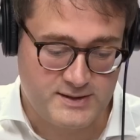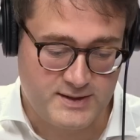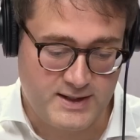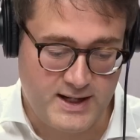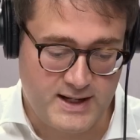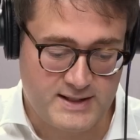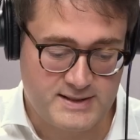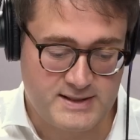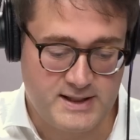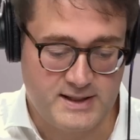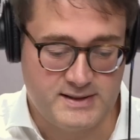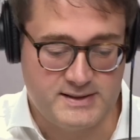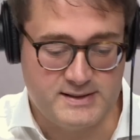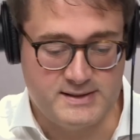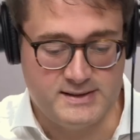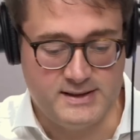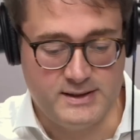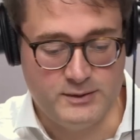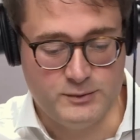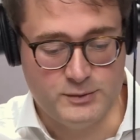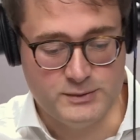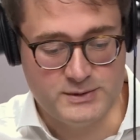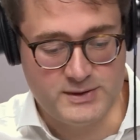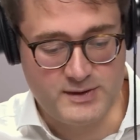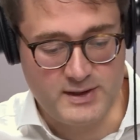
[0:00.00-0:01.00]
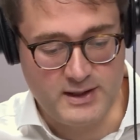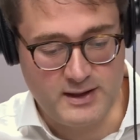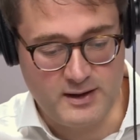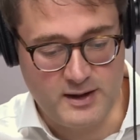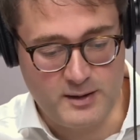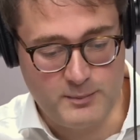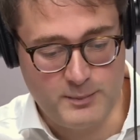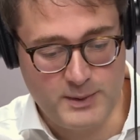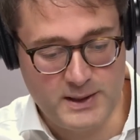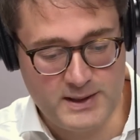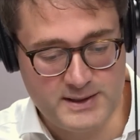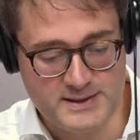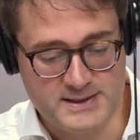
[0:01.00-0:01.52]
of the assets is equal to the
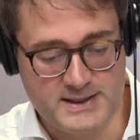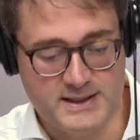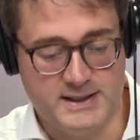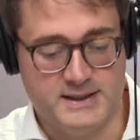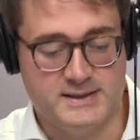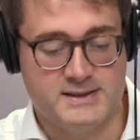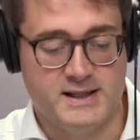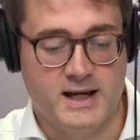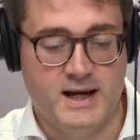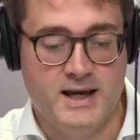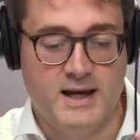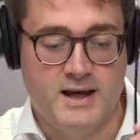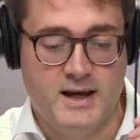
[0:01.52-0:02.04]
liabilities.